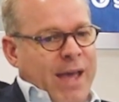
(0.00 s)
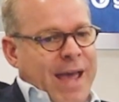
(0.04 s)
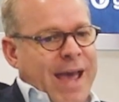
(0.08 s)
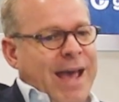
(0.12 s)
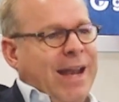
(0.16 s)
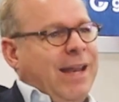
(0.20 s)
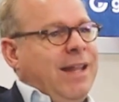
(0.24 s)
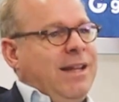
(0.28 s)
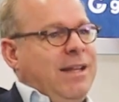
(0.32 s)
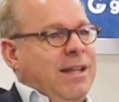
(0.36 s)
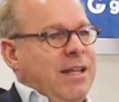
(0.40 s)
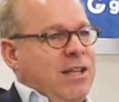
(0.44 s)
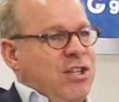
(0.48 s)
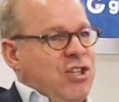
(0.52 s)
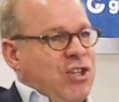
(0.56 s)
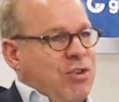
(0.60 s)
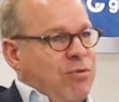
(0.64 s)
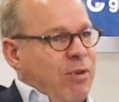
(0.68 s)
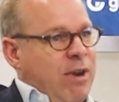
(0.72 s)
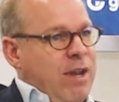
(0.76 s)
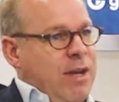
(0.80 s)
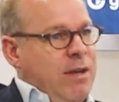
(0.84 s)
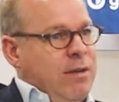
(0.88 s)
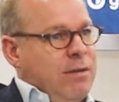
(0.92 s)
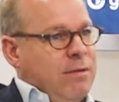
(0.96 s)
LED
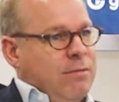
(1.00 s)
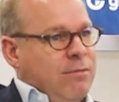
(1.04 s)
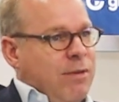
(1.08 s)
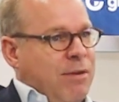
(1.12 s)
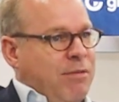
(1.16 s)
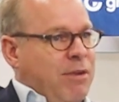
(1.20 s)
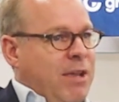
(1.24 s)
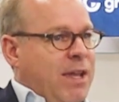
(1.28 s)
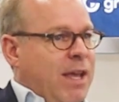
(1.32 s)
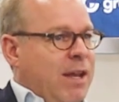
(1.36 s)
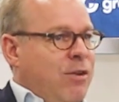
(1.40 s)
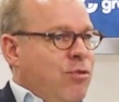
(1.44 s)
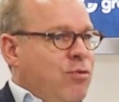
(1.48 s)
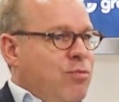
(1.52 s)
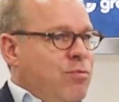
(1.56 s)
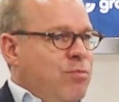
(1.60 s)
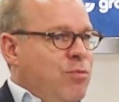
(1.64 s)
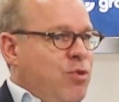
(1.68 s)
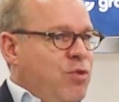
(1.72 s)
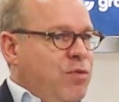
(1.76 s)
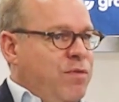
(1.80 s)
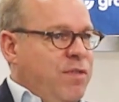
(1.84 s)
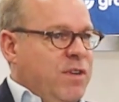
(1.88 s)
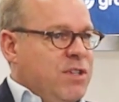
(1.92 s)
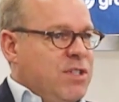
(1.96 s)
screen where we can do
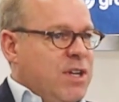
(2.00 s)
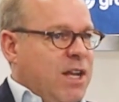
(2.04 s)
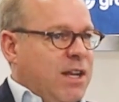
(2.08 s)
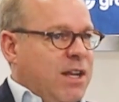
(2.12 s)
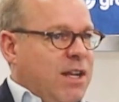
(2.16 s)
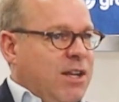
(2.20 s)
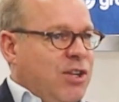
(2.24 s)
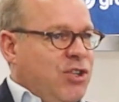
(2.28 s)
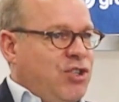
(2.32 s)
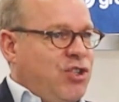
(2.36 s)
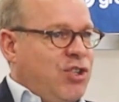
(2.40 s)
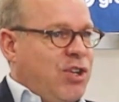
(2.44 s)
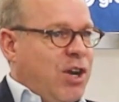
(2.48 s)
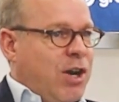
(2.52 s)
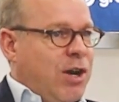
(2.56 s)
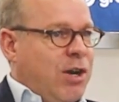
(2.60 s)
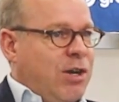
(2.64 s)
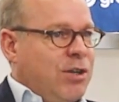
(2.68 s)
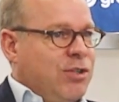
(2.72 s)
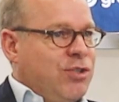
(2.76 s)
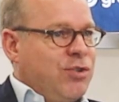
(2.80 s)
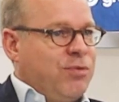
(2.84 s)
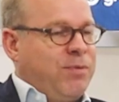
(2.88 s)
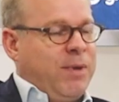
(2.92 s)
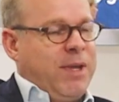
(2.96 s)
movies under the
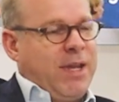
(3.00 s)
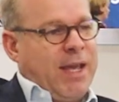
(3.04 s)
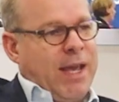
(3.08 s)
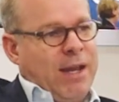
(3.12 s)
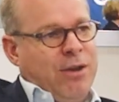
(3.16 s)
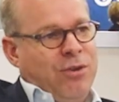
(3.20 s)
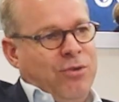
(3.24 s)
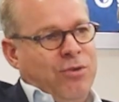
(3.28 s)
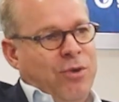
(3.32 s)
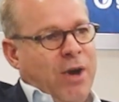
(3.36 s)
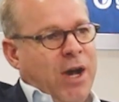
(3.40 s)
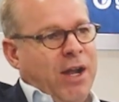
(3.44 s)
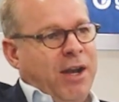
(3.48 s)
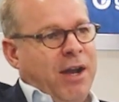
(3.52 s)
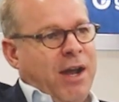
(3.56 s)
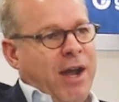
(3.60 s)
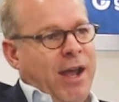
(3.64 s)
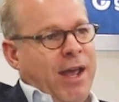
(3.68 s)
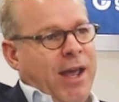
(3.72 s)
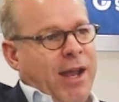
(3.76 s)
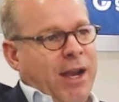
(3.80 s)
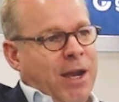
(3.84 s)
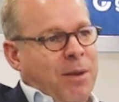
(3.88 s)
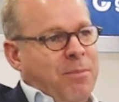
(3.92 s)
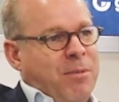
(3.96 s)
stars, or we can do other
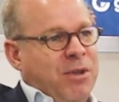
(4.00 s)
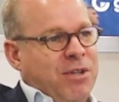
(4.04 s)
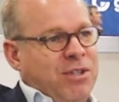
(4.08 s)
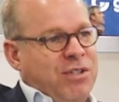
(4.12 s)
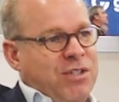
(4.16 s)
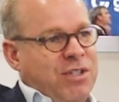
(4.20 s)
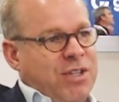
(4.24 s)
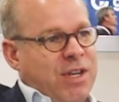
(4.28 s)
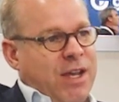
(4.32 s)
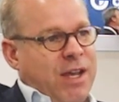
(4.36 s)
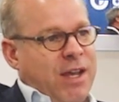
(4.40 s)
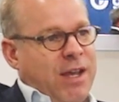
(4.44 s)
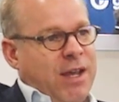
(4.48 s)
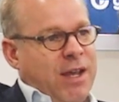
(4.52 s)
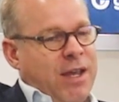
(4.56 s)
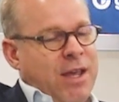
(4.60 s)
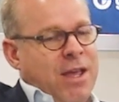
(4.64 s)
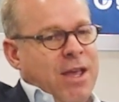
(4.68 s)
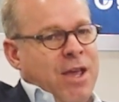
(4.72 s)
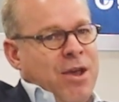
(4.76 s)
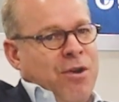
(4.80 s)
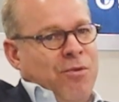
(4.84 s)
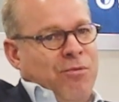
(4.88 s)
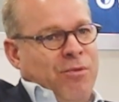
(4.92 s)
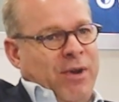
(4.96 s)
elements,
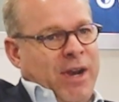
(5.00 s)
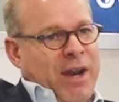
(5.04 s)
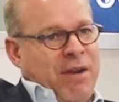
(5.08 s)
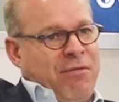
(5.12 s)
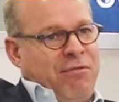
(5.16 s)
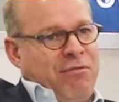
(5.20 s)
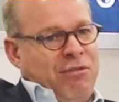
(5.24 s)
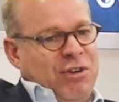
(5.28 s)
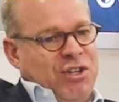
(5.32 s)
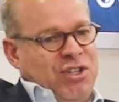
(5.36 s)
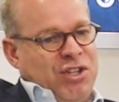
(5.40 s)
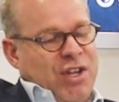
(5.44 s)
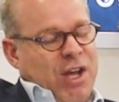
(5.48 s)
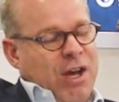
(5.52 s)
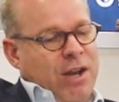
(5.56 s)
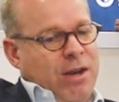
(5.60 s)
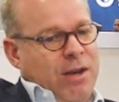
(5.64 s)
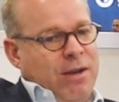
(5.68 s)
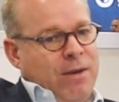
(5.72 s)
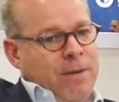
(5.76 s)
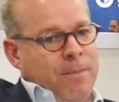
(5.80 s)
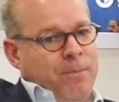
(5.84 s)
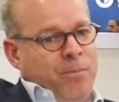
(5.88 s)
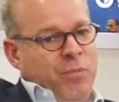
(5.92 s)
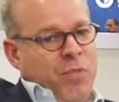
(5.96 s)
whatever is
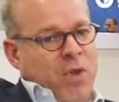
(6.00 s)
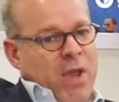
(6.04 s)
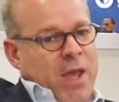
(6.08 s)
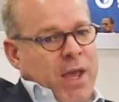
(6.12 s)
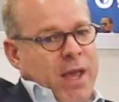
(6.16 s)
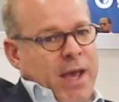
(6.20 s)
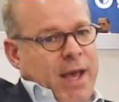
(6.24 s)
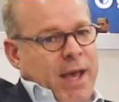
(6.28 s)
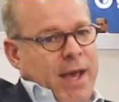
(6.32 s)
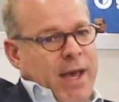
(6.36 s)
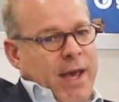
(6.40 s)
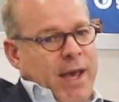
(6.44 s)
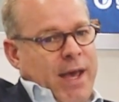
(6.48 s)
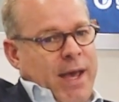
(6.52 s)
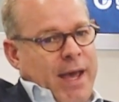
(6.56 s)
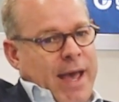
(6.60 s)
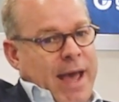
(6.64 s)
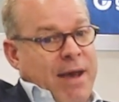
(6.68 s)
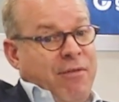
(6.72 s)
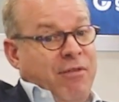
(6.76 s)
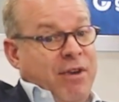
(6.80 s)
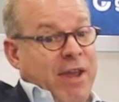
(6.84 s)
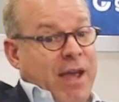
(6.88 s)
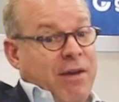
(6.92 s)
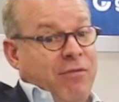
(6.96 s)
done.
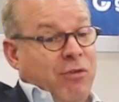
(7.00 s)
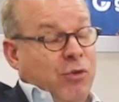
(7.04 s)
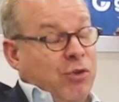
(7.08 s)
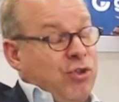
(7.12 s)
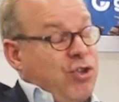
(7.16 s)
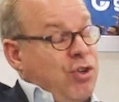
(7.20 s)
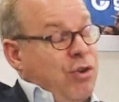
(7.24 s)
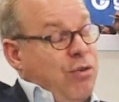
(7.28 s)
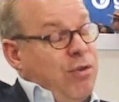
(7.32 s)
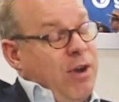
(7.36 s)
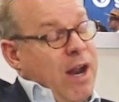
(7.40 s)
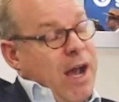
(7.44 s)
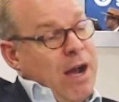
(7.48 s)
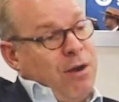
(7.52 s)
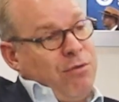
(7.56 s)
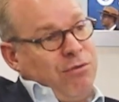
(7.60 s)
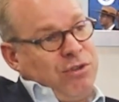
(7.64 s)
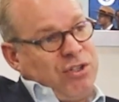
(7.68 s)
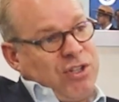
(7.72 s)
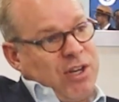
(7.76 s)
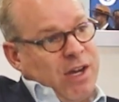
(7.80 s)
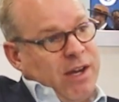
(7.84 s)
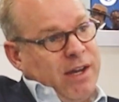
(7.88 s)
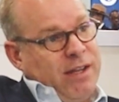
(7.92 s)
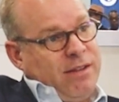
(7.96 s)
And we have also an
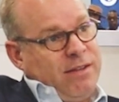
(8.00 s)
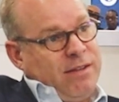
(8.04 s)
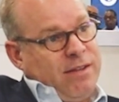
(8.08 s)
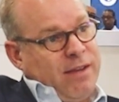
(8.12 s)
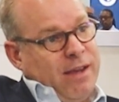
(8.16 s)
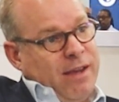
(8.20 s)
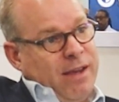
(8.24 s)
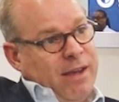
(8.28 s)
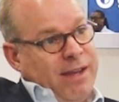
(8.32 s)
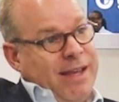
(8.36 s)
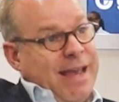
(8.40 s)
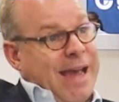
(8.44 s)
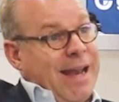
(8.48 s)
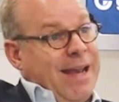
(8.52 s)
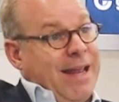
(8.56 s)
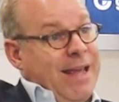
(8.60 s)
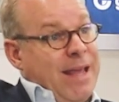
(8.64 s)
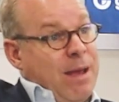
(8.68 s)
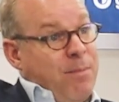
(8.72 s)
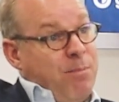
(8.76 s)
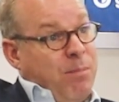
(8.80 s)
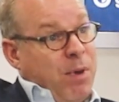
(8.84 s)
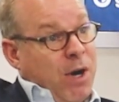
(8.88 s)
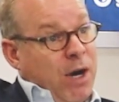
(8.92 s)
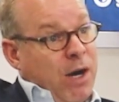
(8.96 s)
outside galley
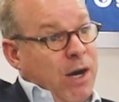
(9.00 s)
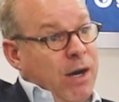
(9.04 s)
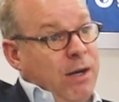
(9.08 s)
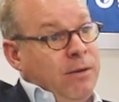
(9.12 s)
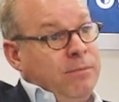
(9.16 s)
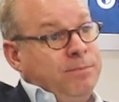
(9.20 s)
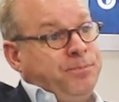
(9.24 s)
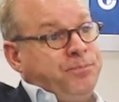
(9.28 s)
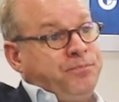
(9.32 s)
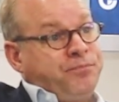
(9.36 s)
and bar,